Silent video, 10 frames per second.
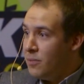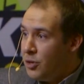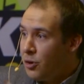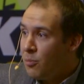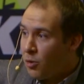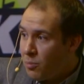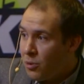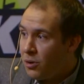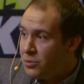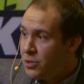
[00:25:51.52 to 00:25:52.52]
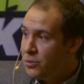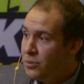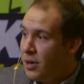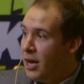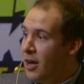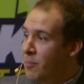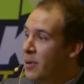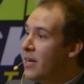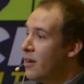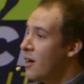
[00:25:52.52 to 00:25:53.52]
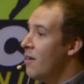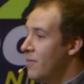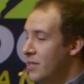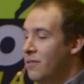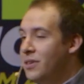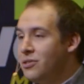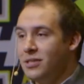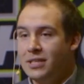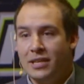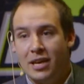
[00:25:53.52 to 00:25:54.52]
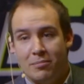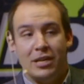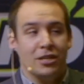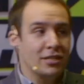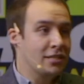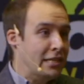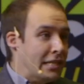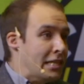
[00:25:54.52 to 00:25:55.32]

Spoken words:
you're more prone to be in a conflict of interest in the end, because